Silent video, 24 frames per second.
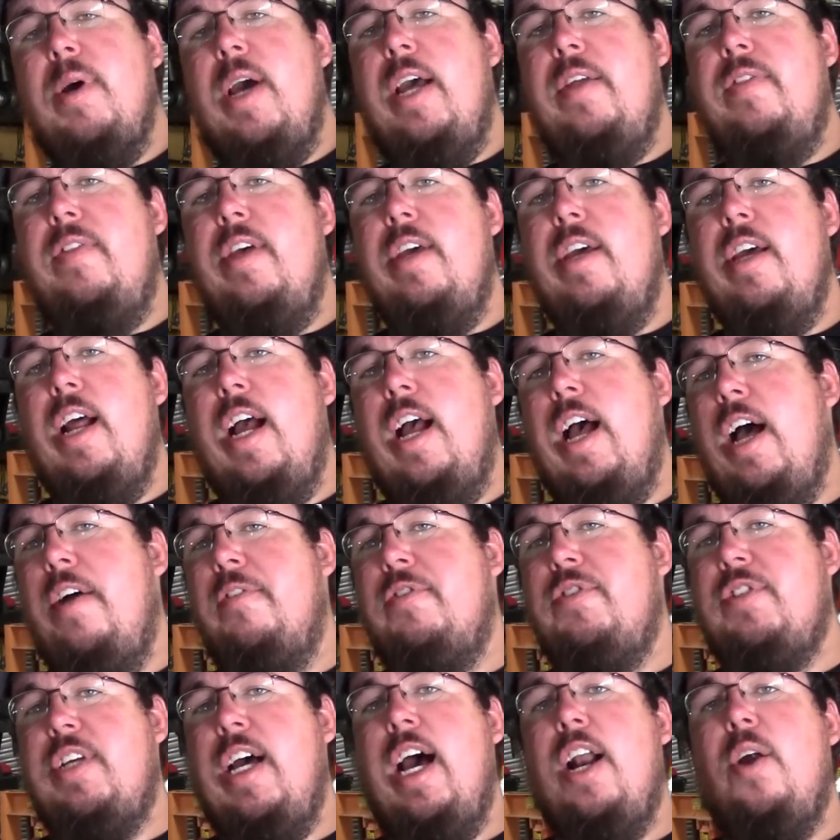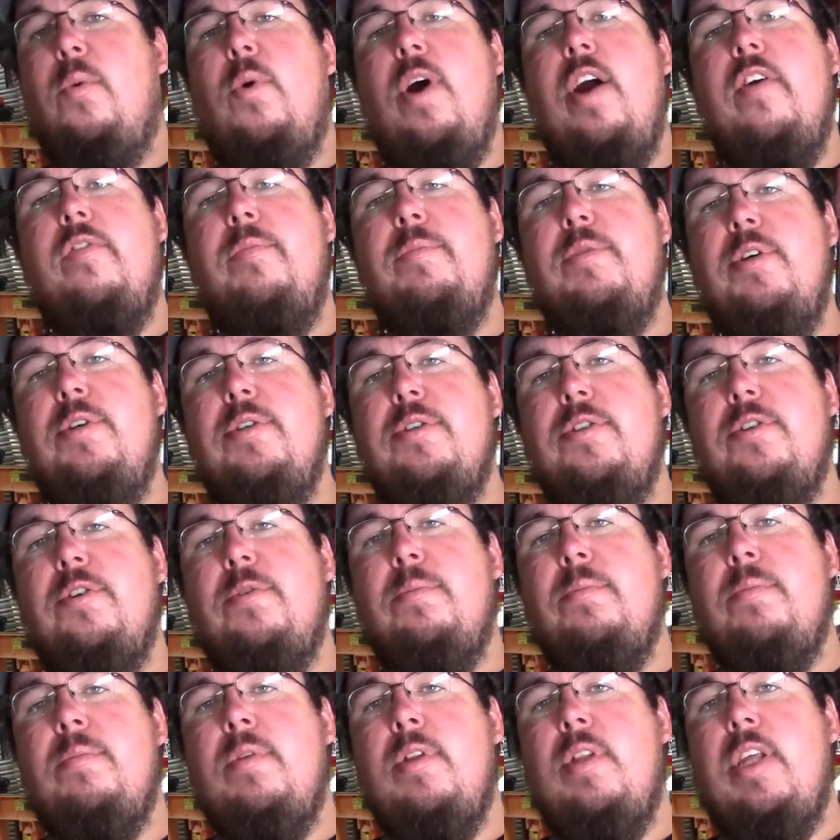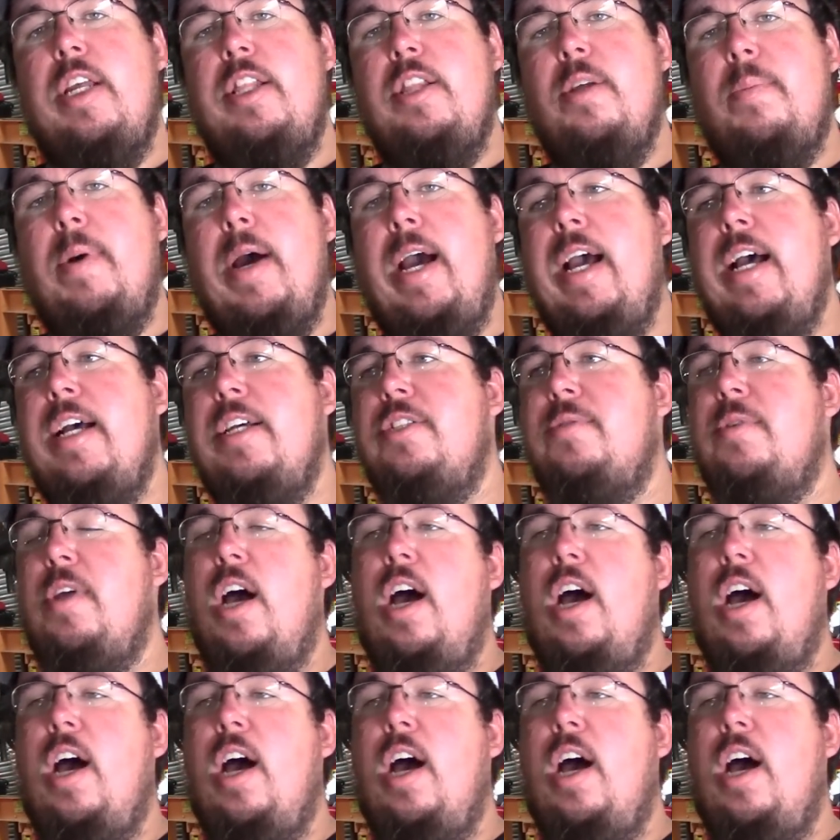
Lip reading: and then I've shied away from using them in the past.